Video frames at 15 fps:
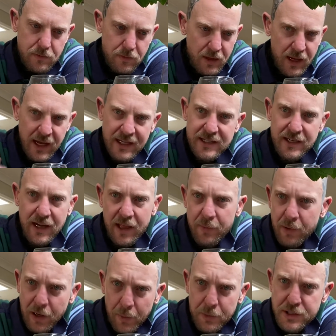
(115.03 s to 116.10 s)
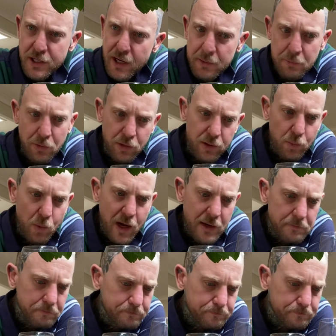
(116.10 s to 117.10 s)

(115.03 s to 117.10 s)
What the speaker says: That's another one. I wish I had more than one.